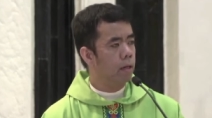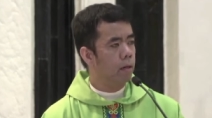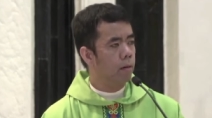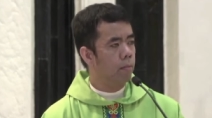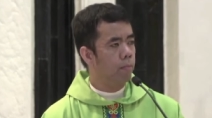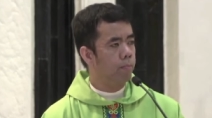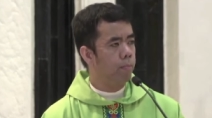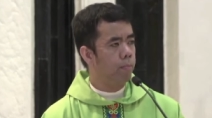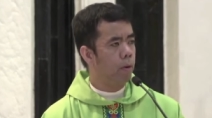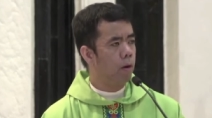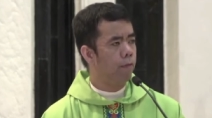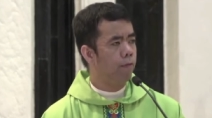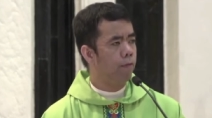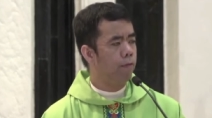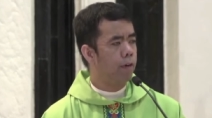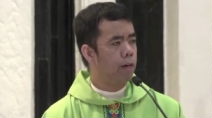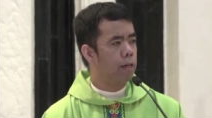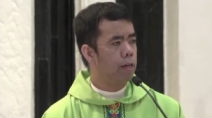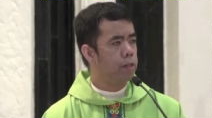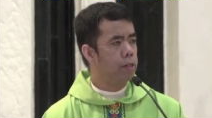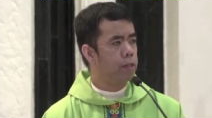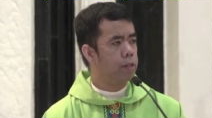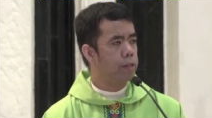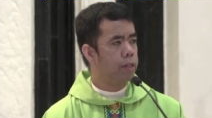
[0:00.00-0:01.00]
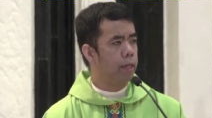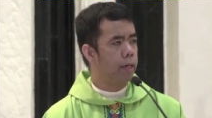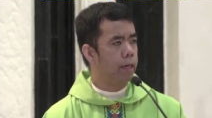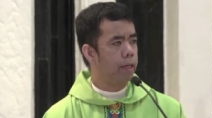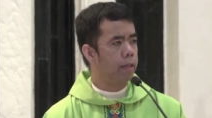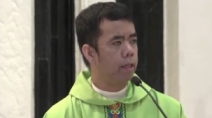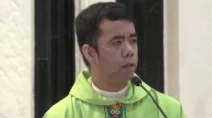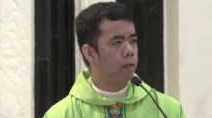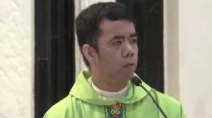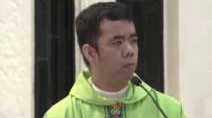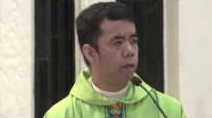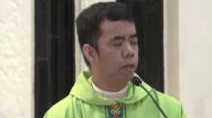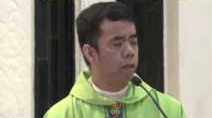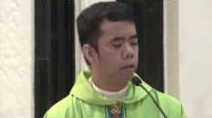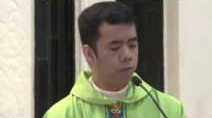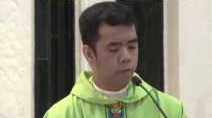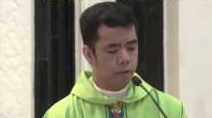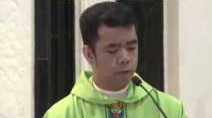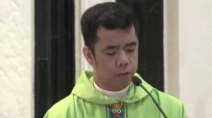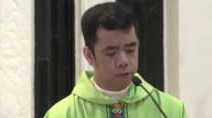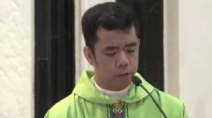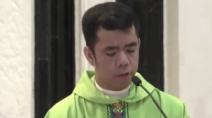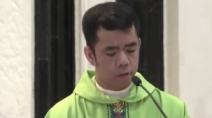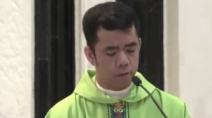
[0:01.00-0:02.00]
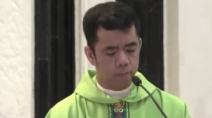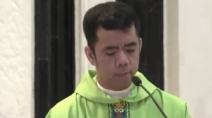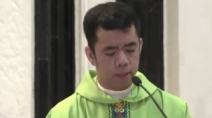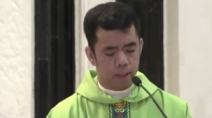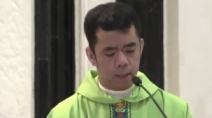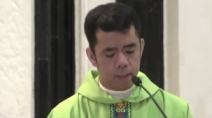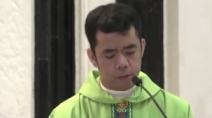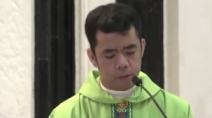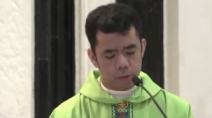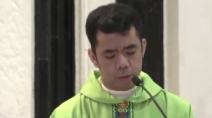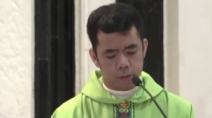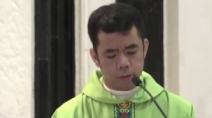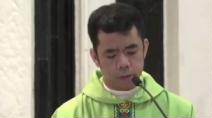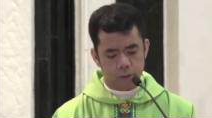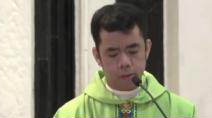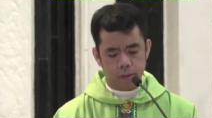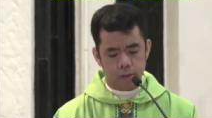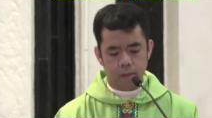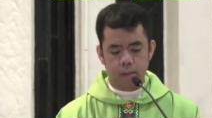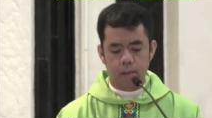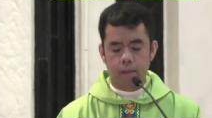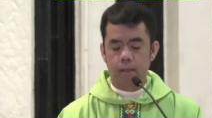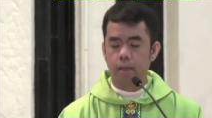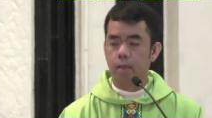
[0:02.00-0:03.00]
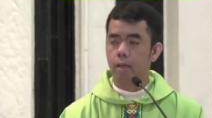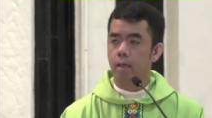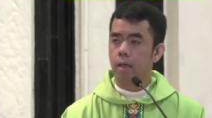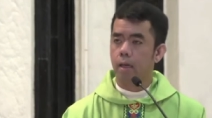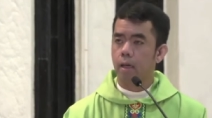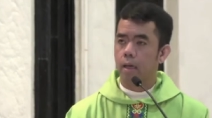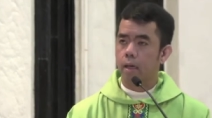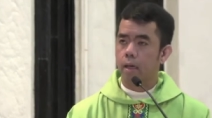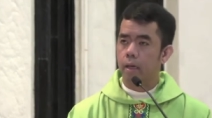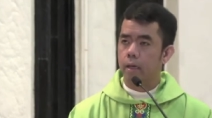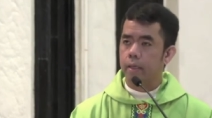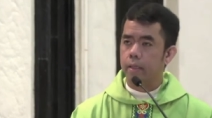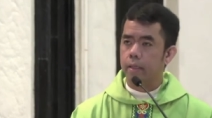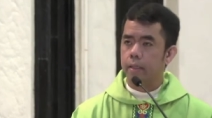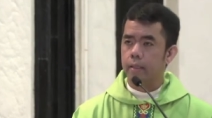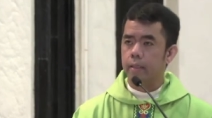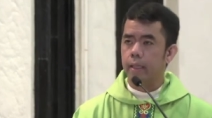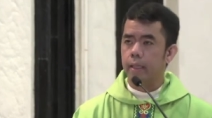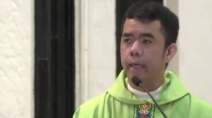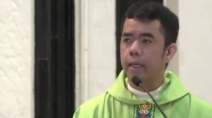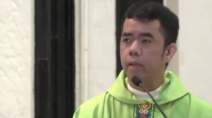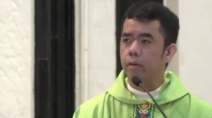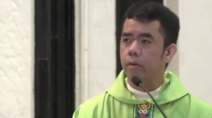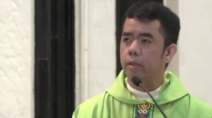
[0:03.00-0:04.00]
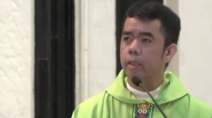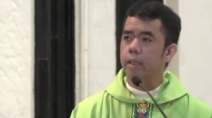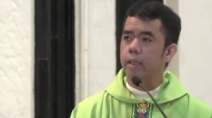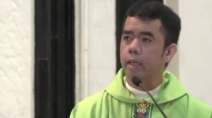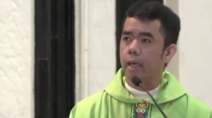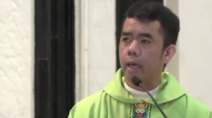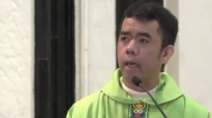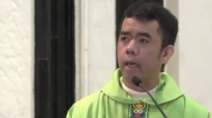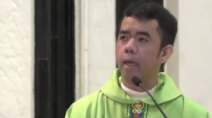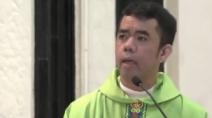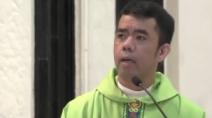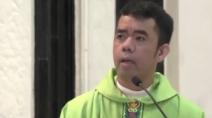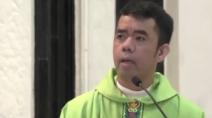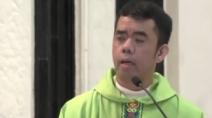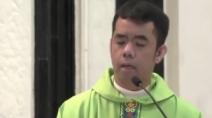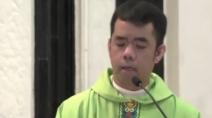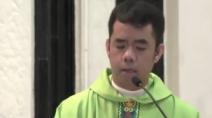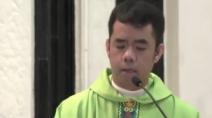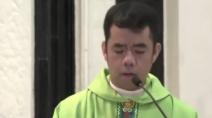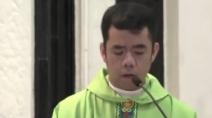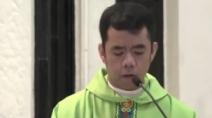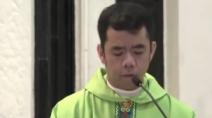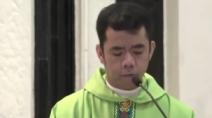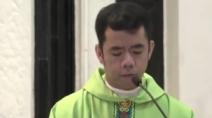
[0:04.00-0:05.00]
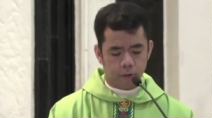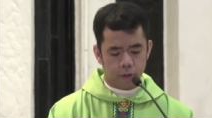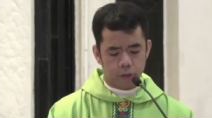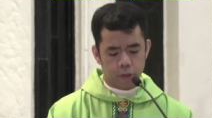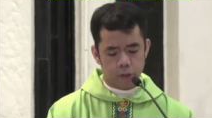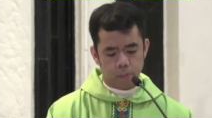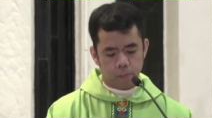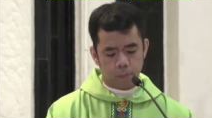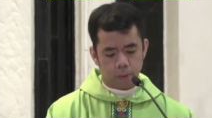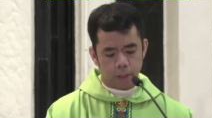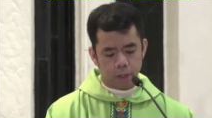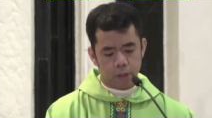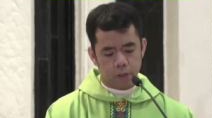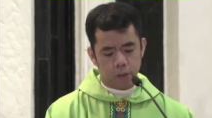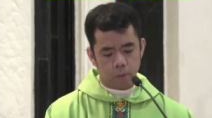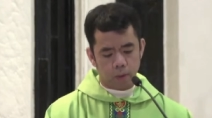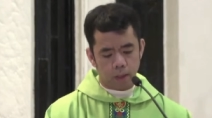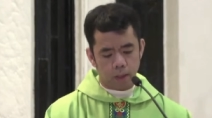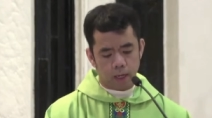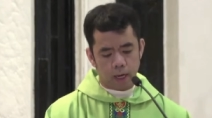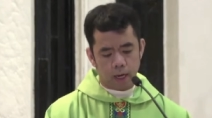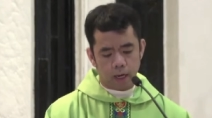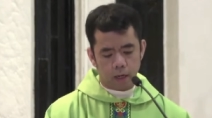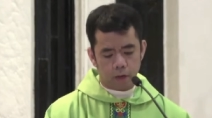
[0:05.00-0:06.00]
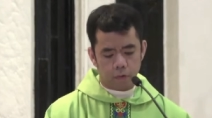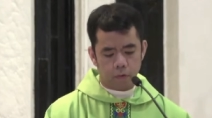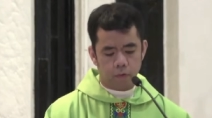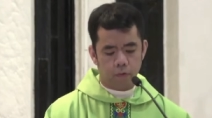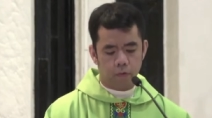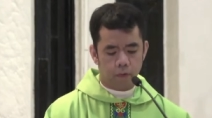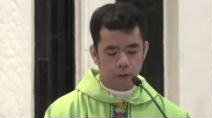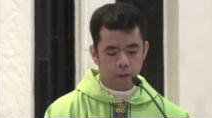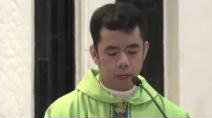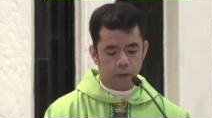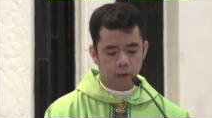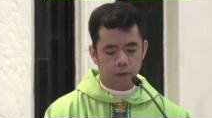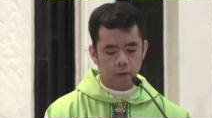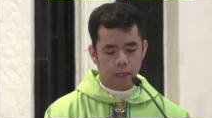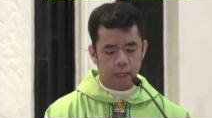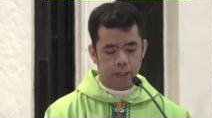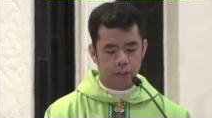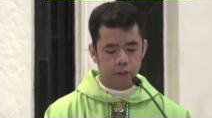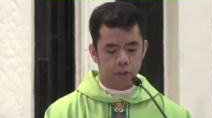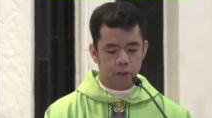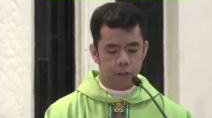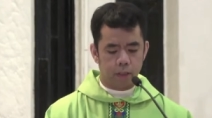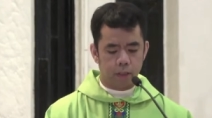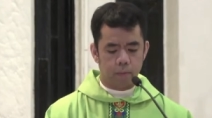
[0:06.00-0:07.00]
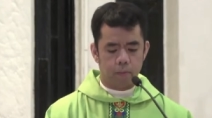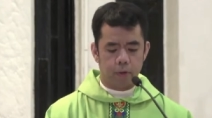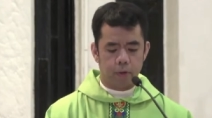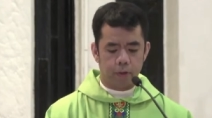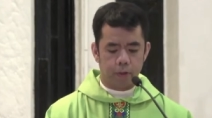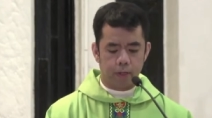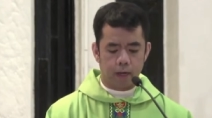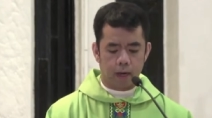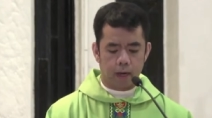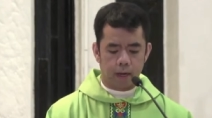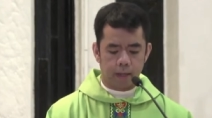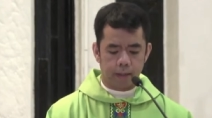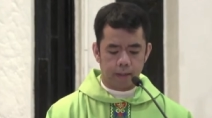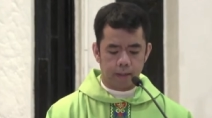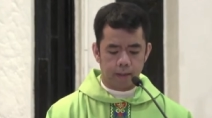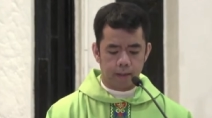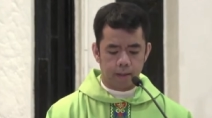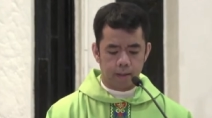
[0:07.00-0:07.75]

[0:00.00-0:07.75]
Pope Francis said in one of his homilies, "Take good care of your spiritual life and relationship with God.